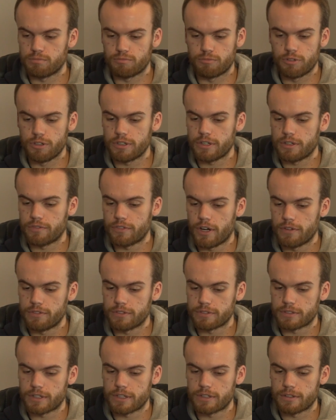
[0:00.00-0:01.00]
really
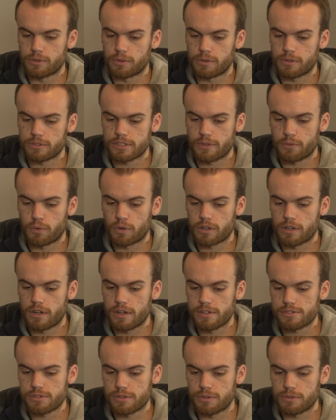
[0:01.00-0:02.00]
involved in getting stuff organized.